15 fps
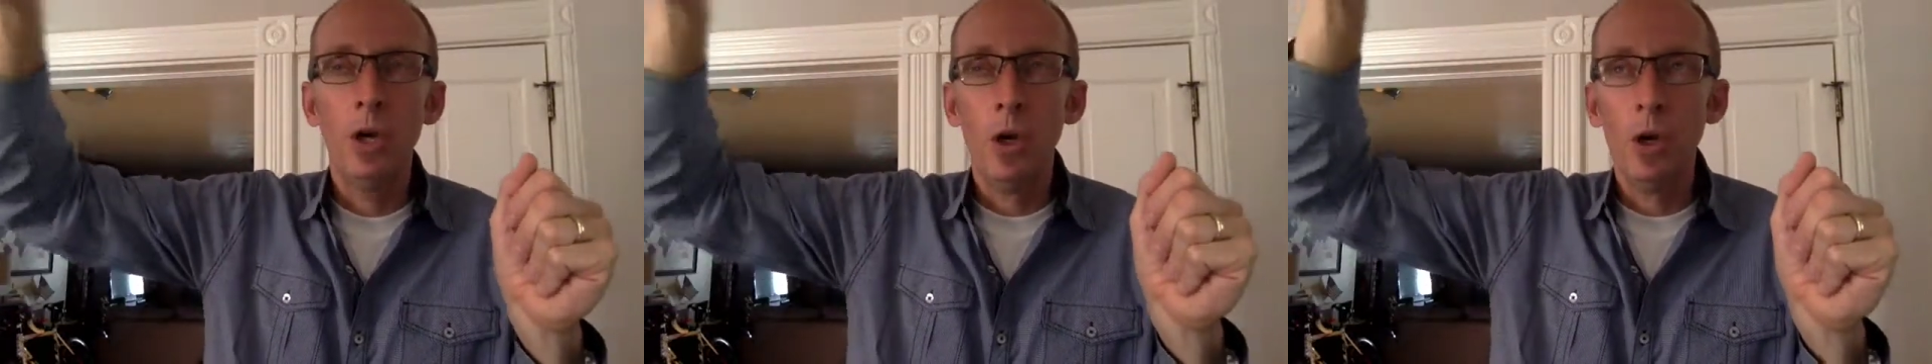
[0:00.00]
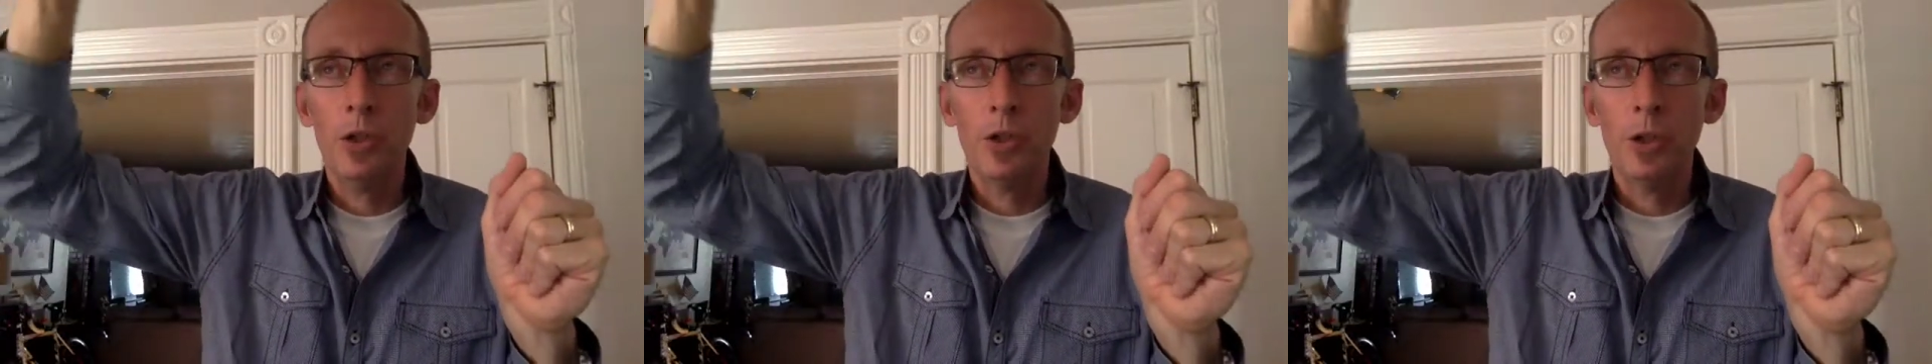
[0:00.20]

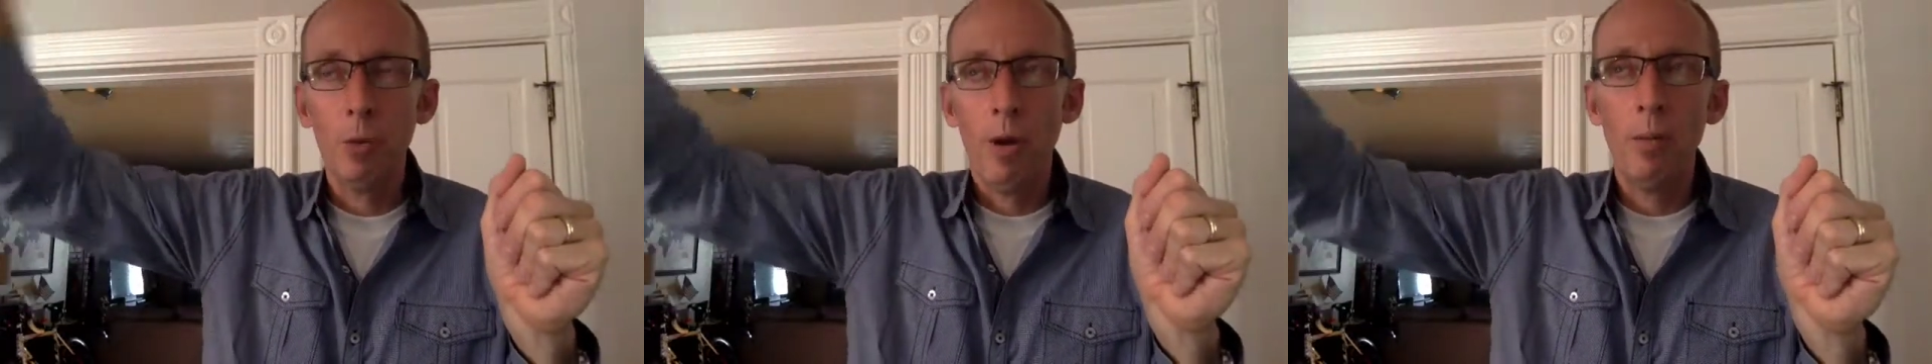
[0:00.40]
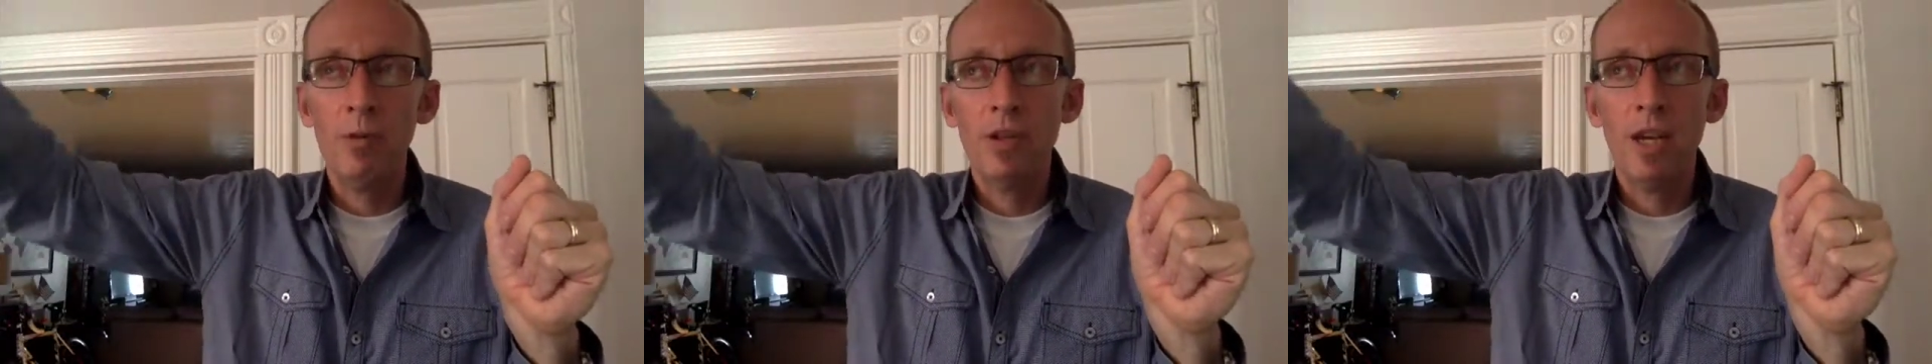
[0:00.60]
on your
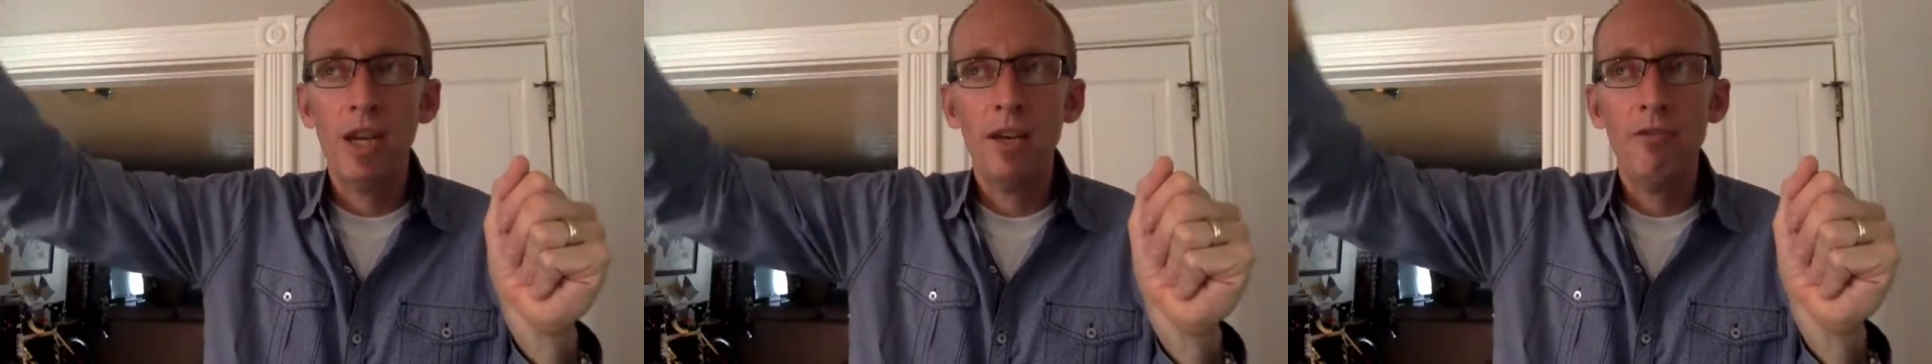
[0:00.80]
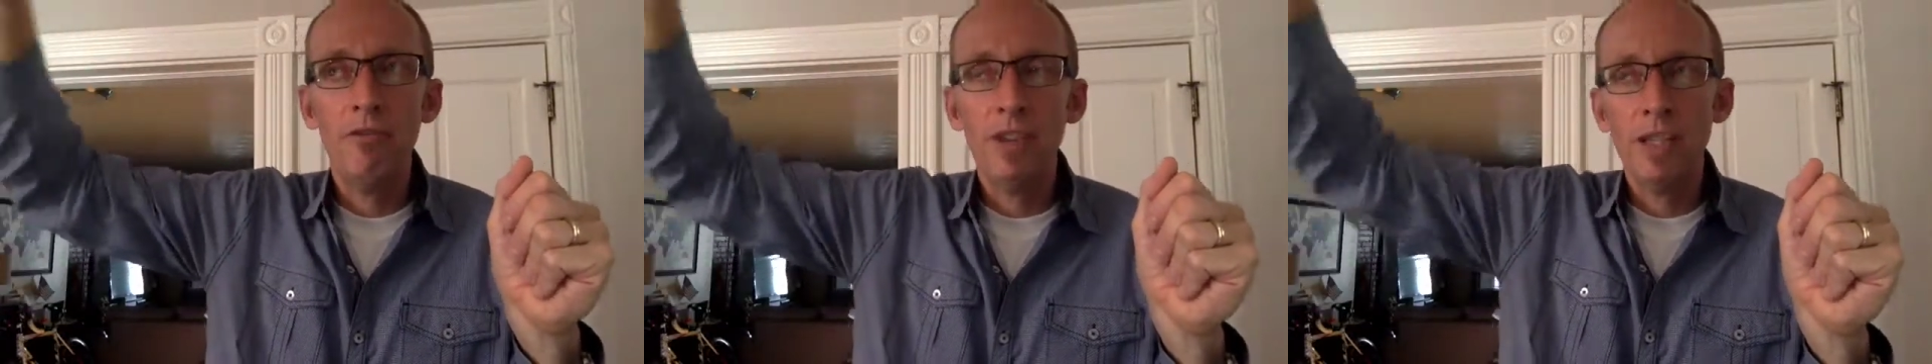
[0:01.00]

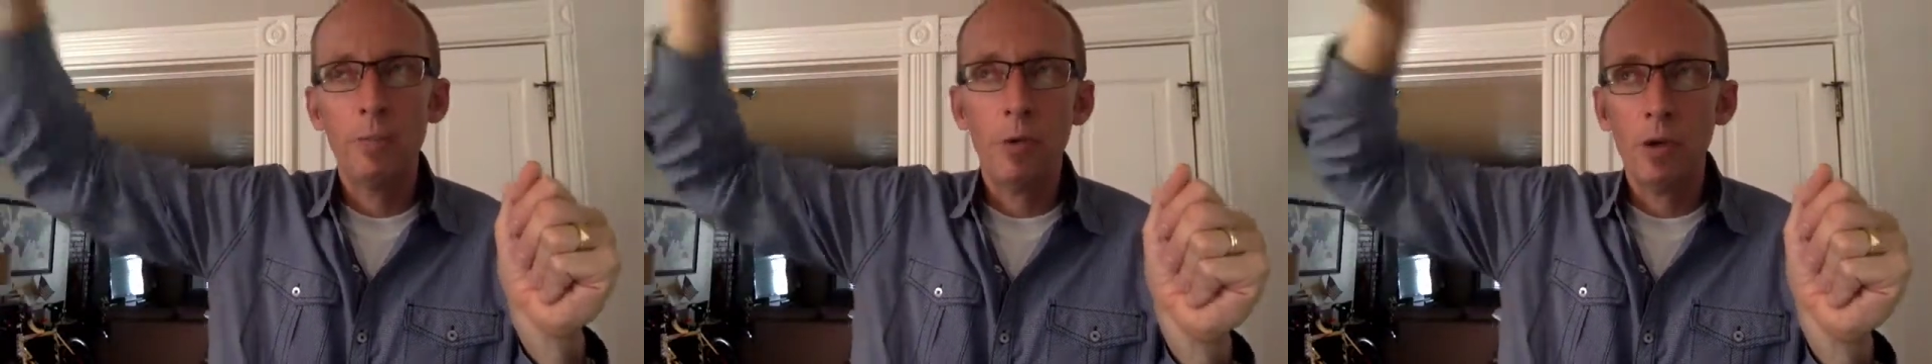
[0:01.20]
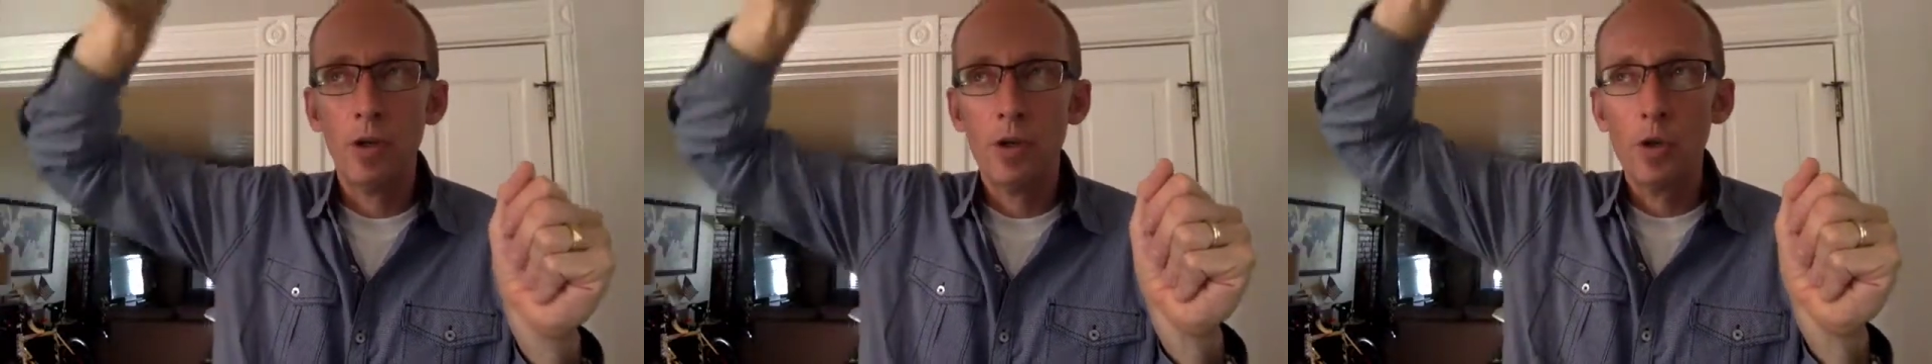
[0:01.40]
website,
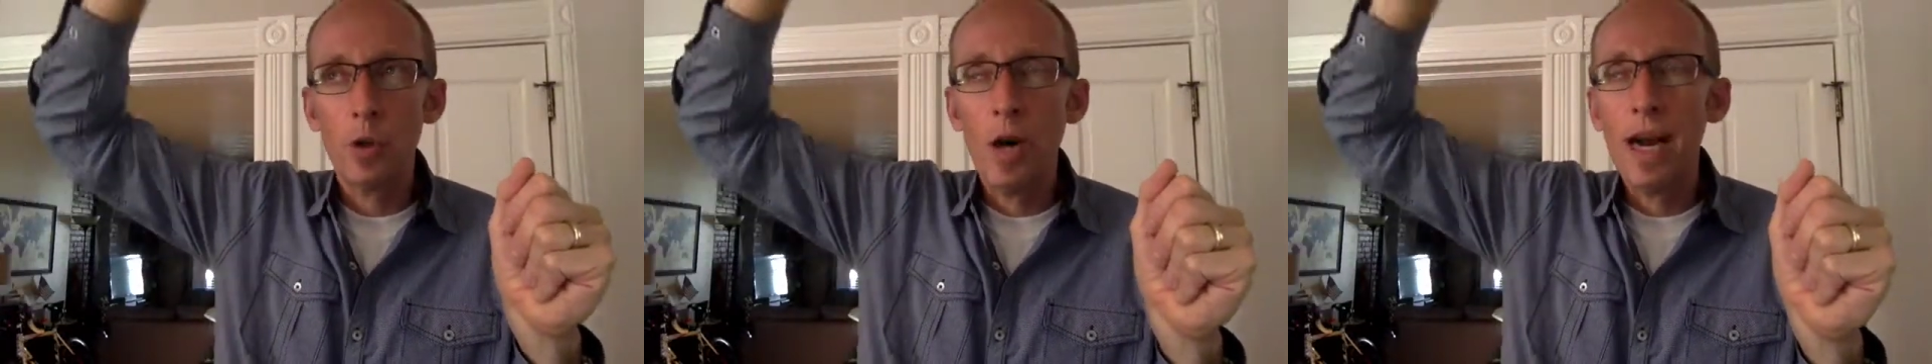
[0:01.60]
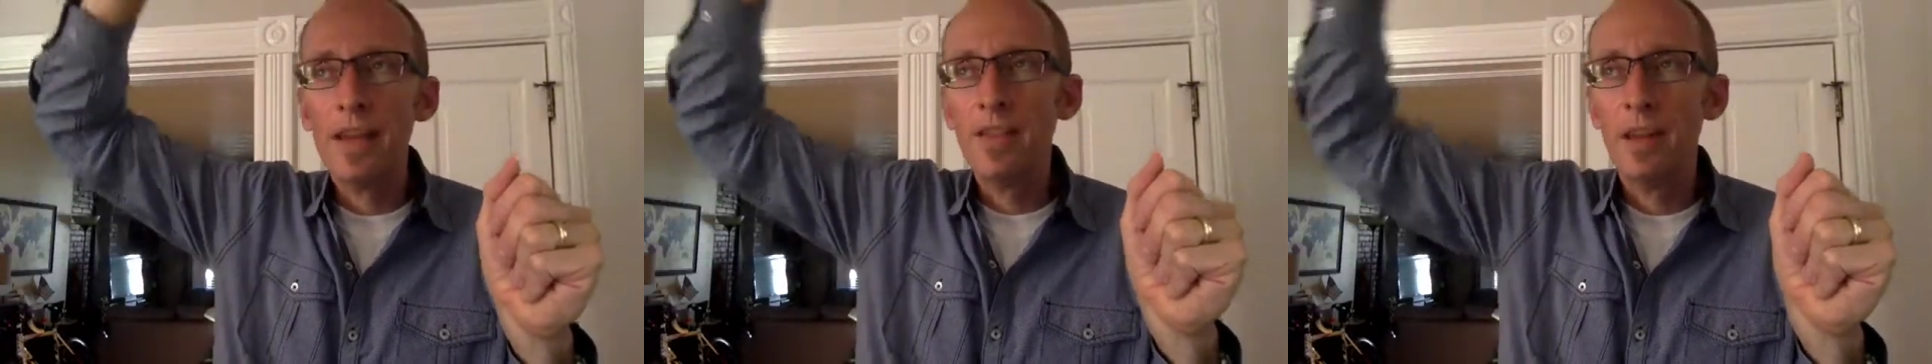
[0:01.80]
Facebook can track